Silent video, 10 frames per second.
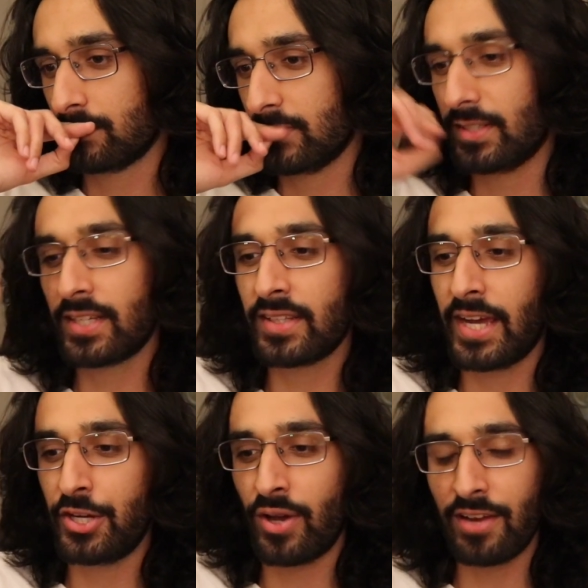Luckily, I
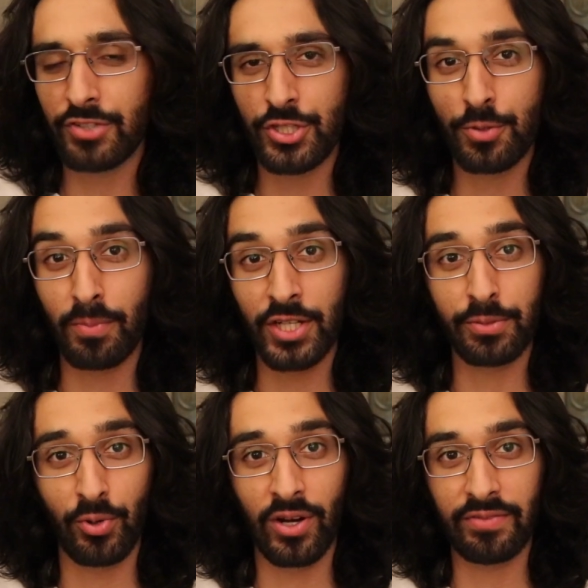don't have to do much
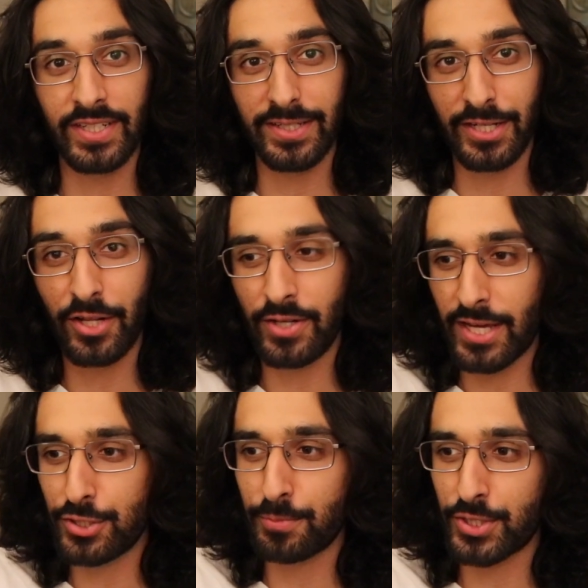more of it.
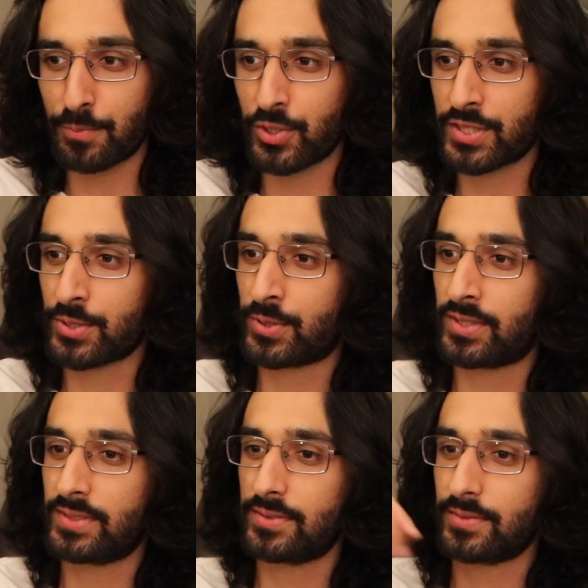Not too much more school
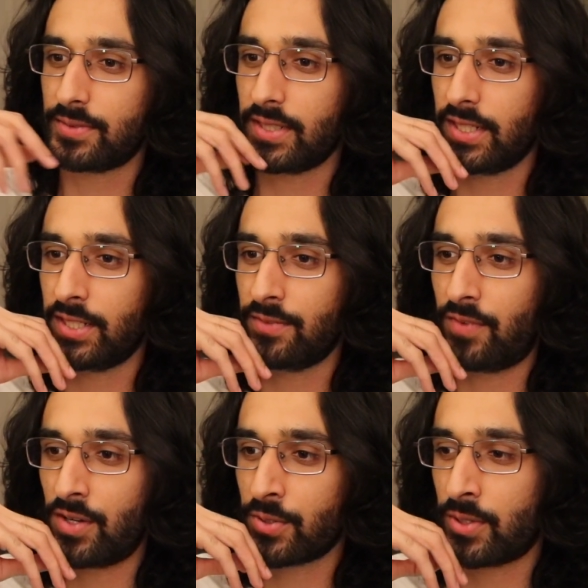in
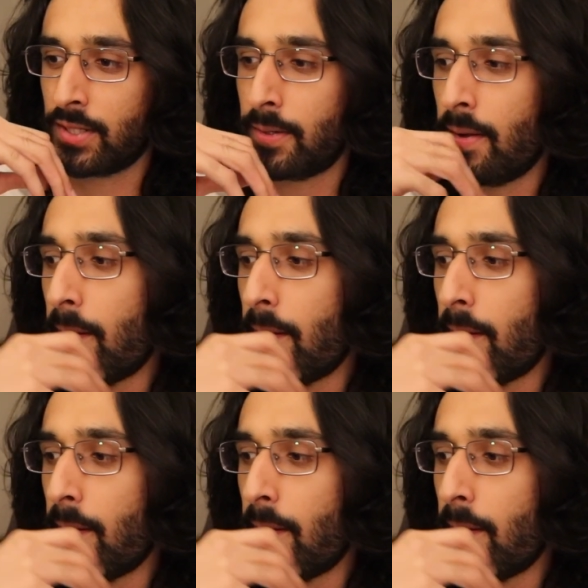fall quarter.